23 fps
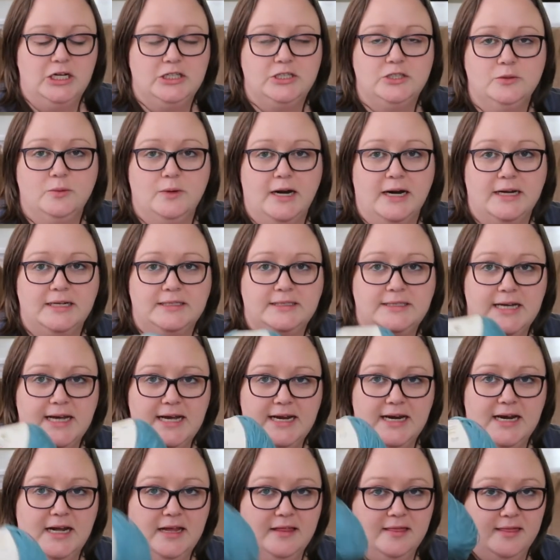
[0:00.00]
So what I
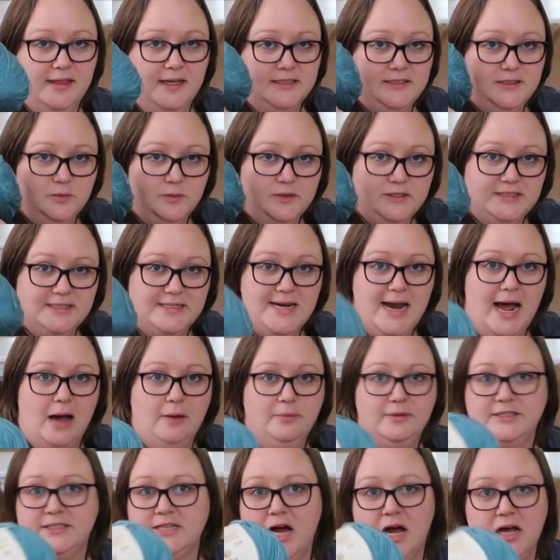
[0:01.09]
did, this was,
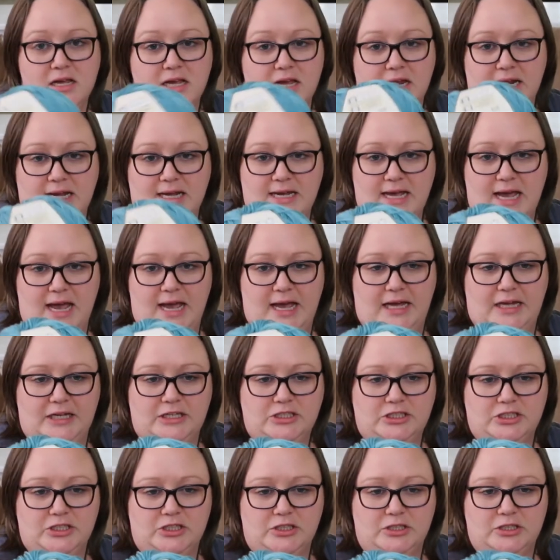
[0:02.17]
I was not getting
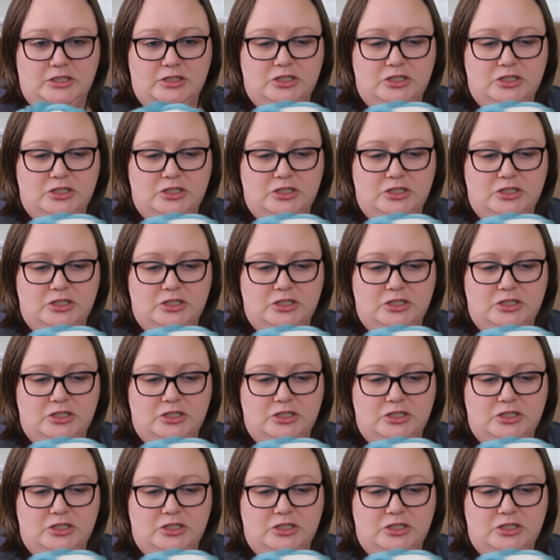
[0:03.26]
gauge